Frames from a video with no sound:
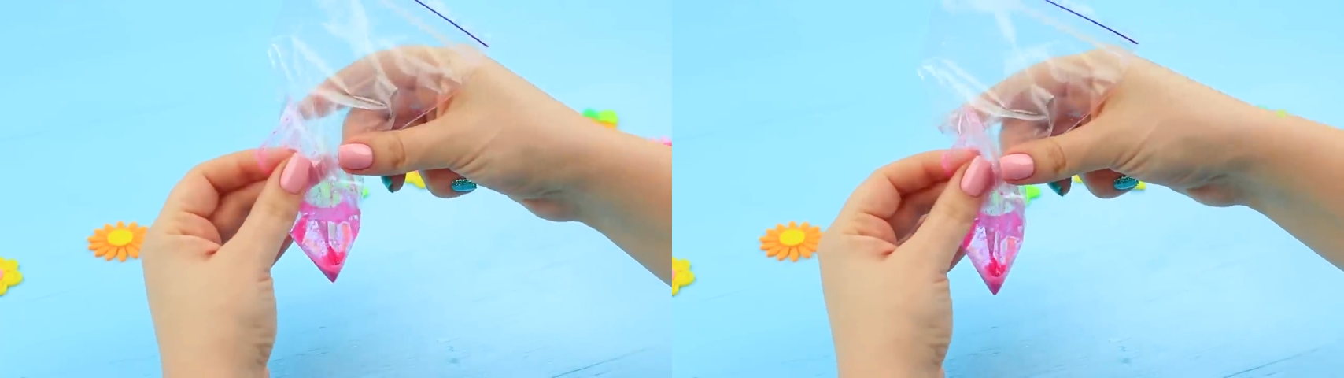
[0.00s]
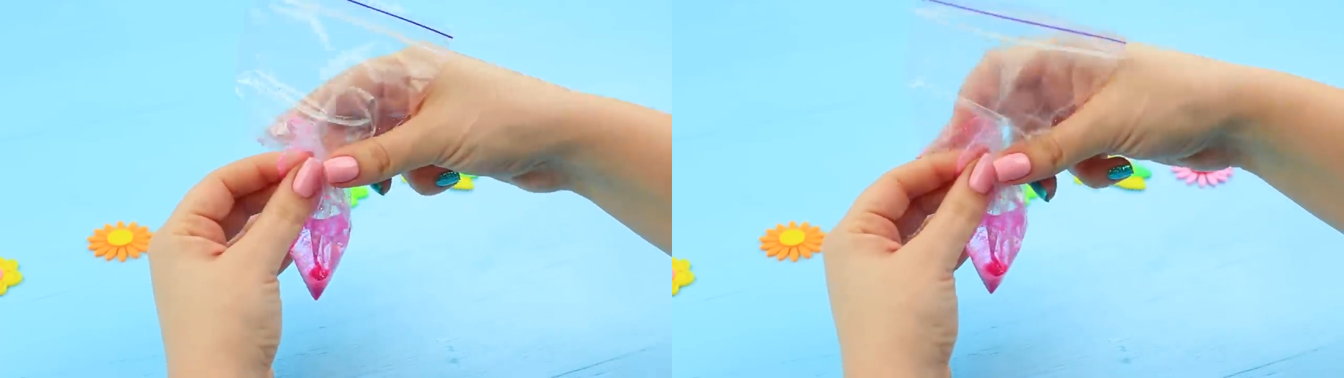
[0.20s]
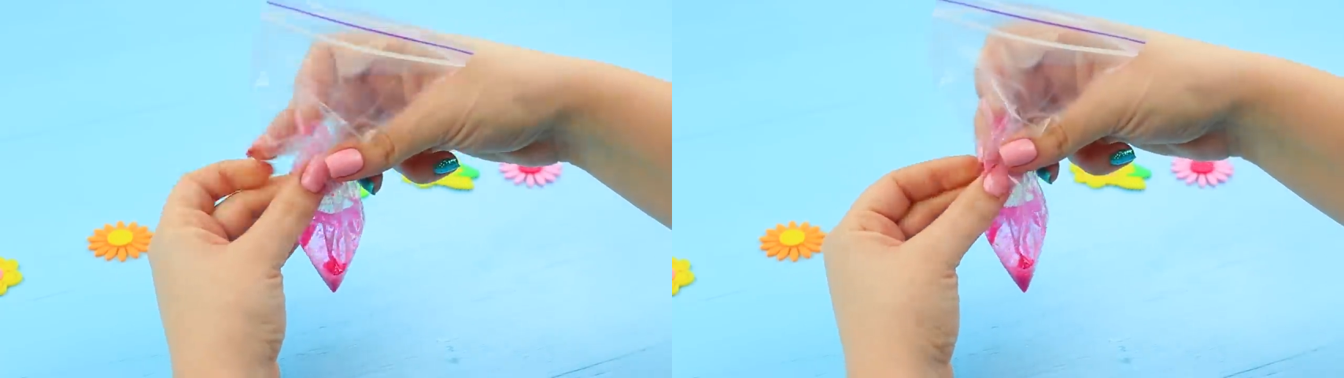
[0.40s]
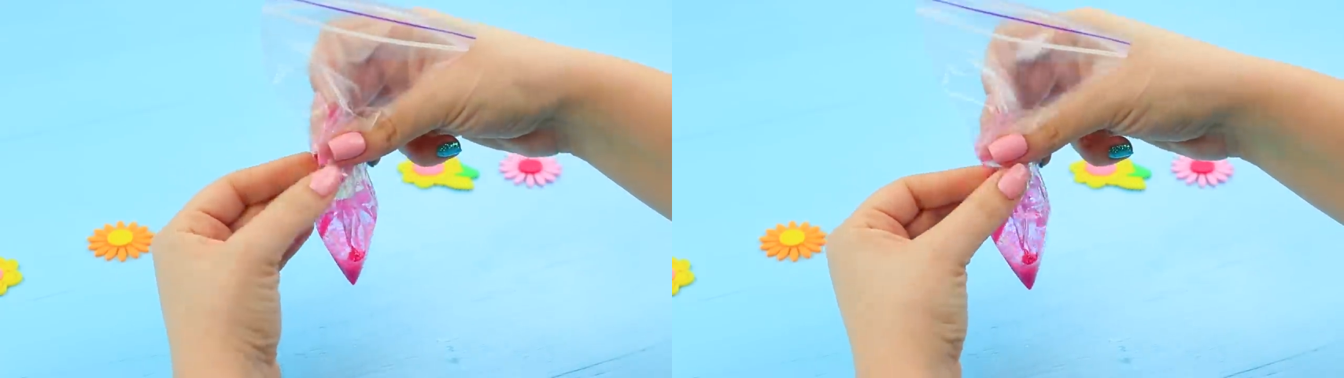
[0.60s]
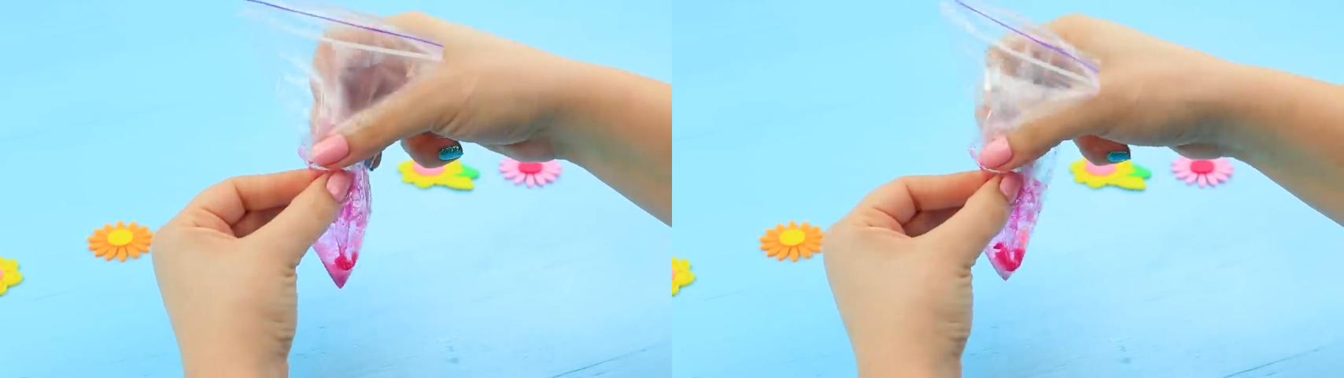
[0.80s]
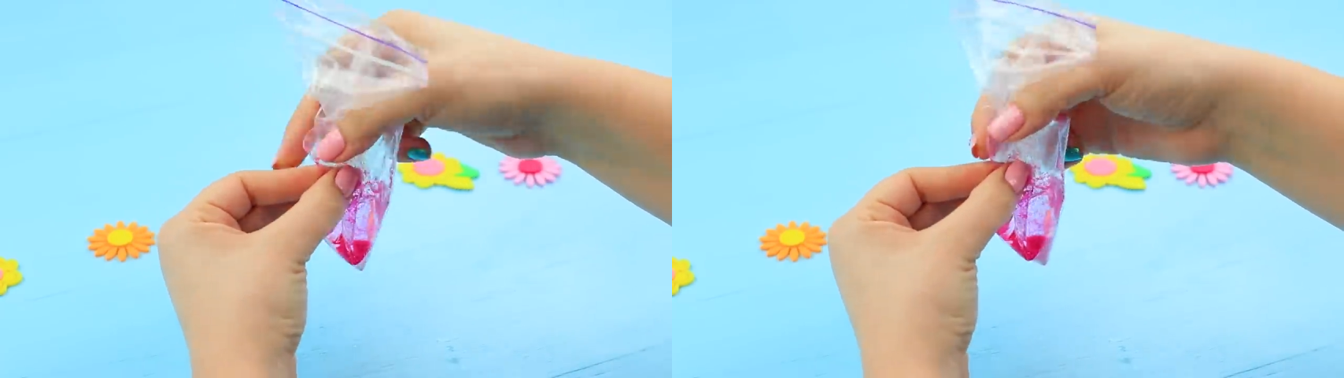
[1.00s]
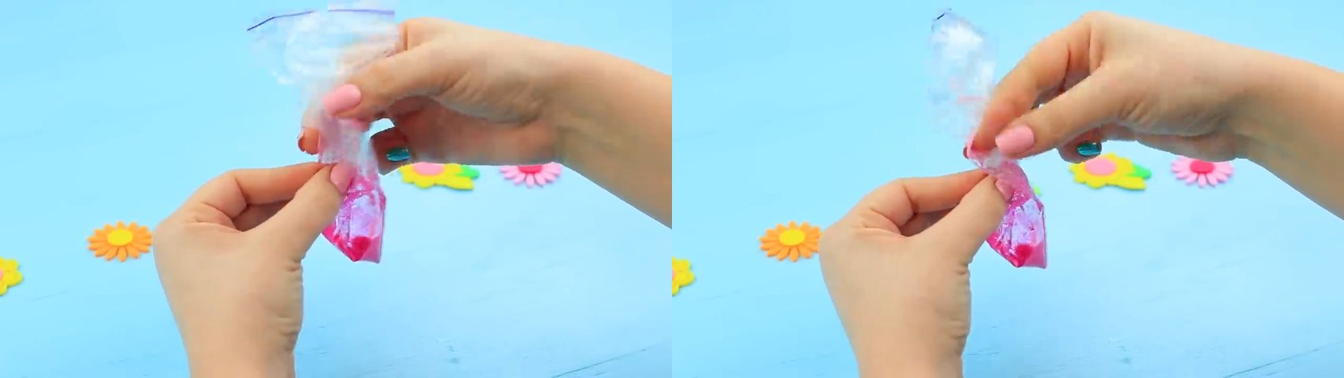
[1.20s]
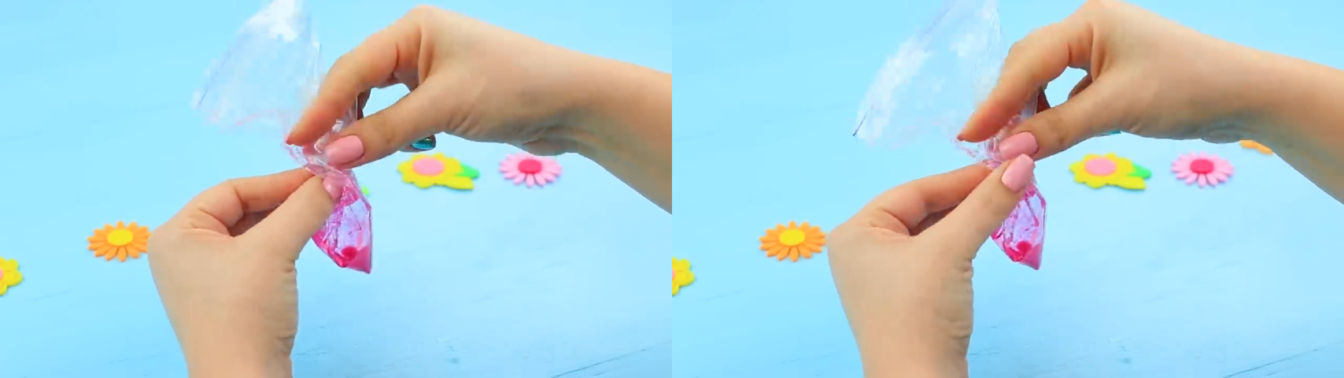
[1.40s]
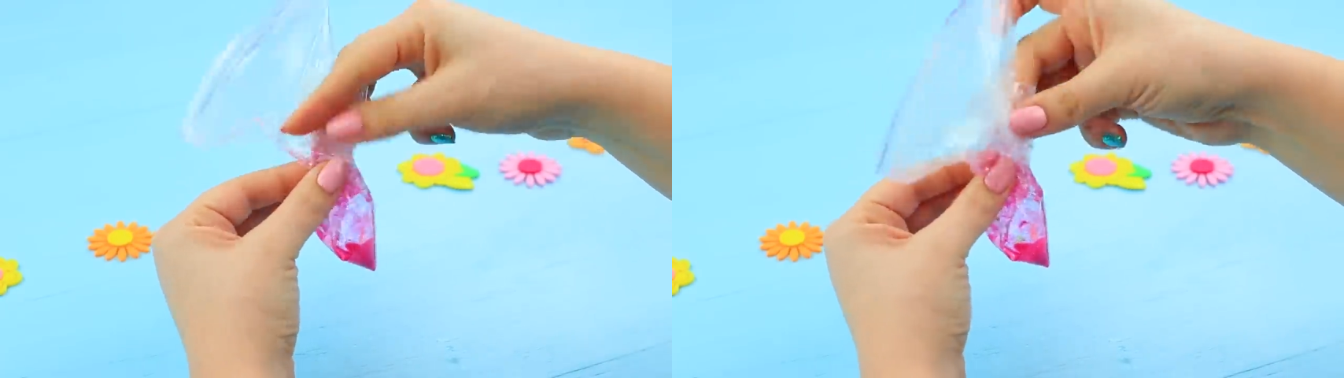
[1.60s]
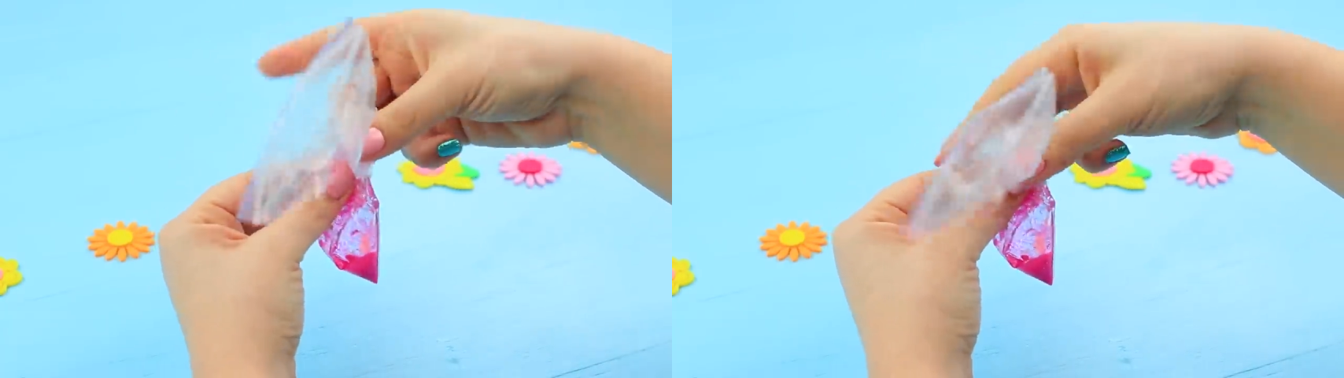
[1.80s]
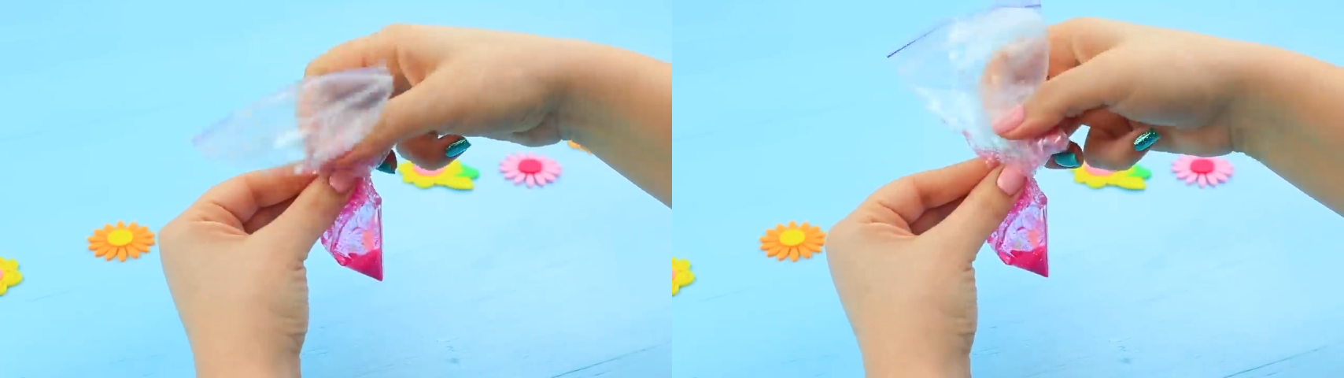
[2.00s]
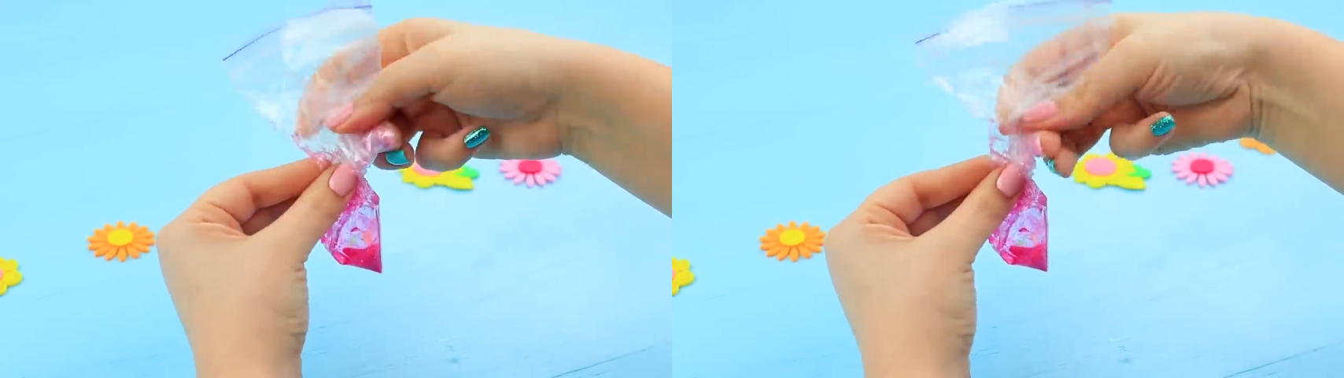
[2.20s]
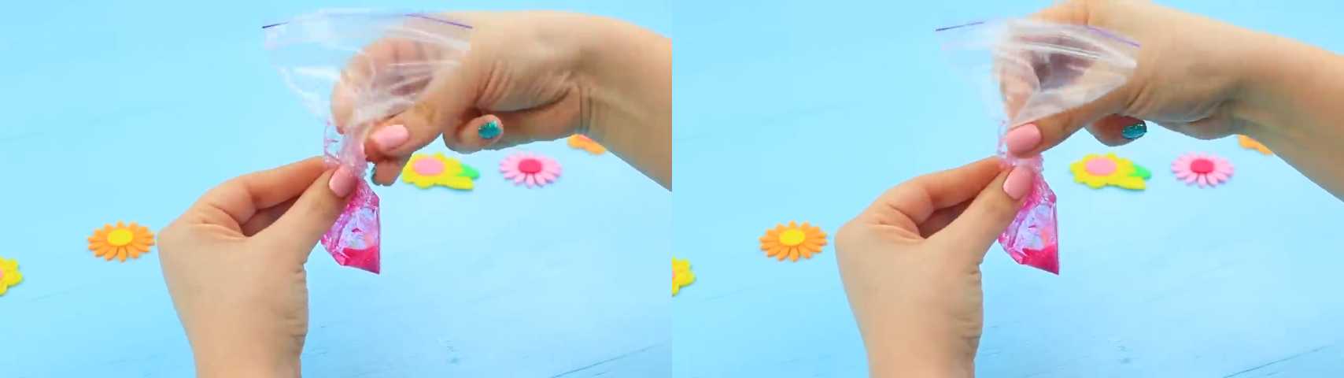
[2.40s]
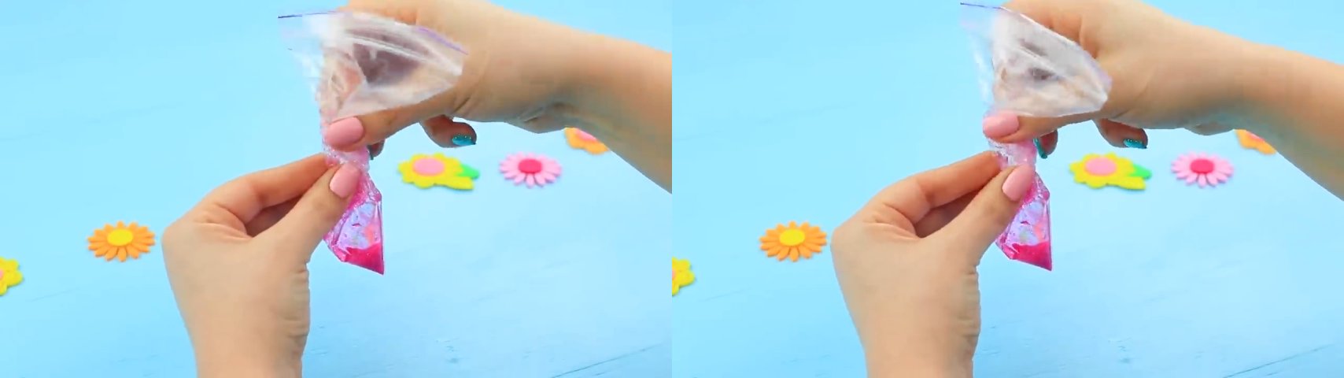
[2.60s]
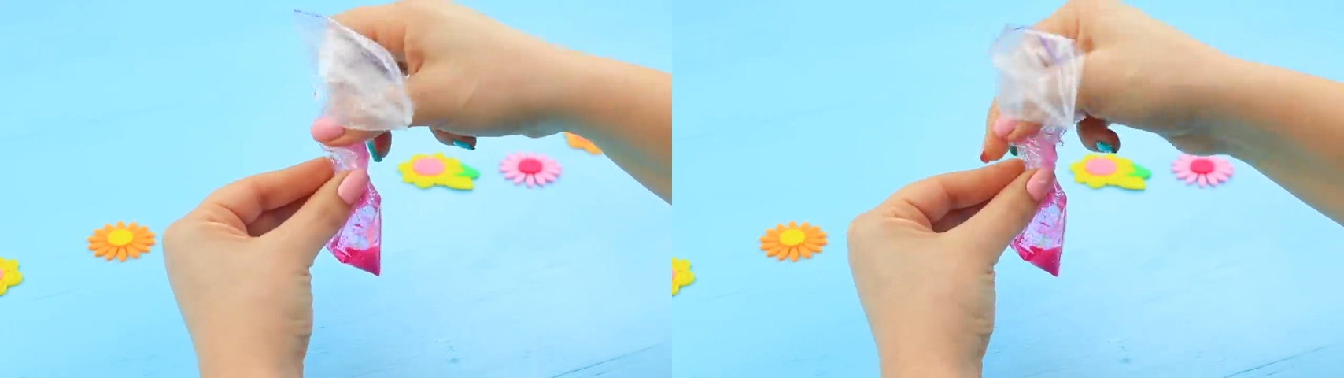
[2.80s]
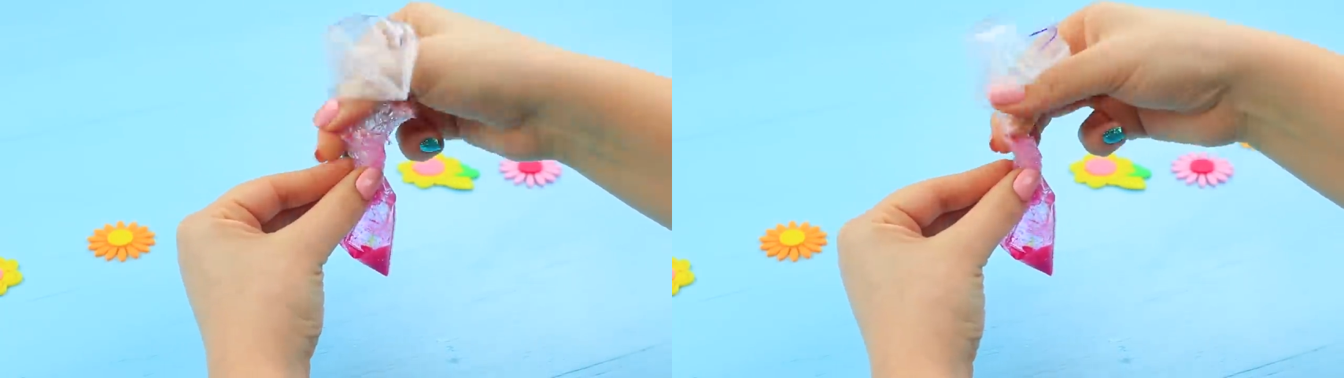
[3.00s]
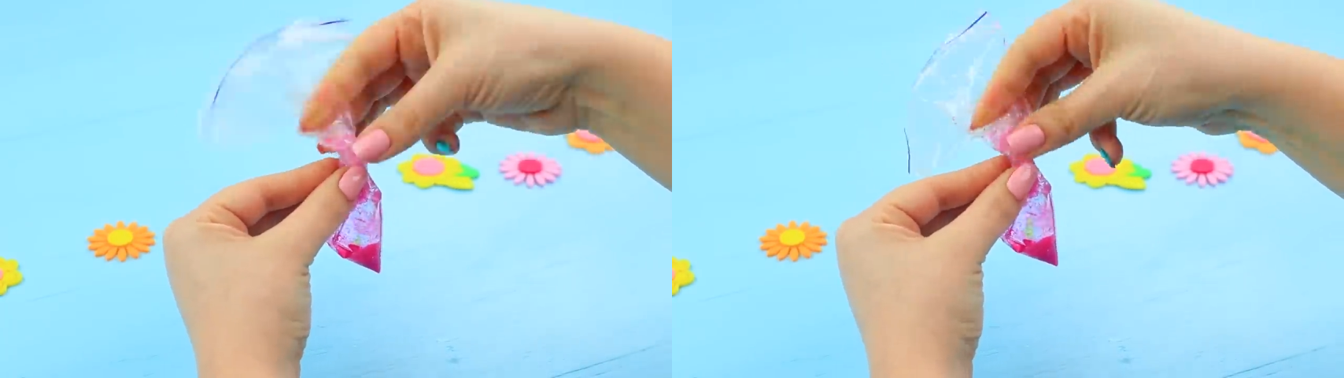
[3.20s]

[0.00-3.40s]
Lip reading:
No face is visible, so there are no lips to read.